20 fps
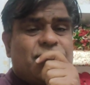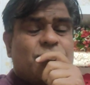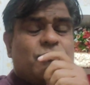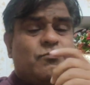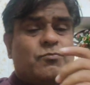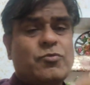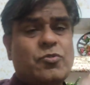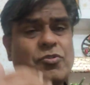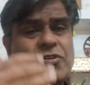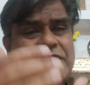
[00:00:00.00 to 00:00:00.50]

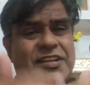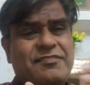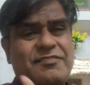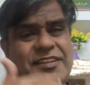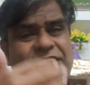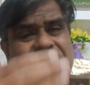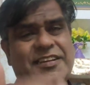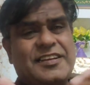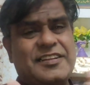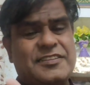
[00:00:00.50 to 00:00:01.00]
More
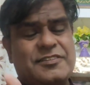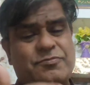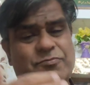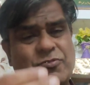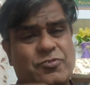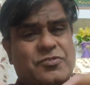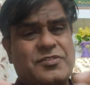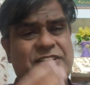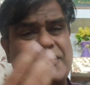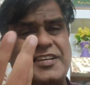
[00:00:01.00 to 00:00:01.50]
illegals,
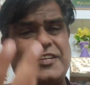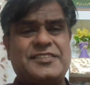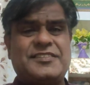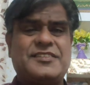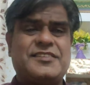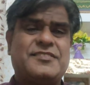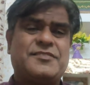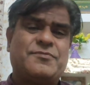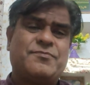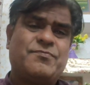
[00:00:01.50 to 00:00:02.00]
more
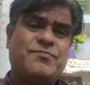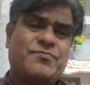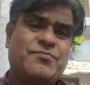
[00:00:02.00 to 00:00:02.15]
crisis.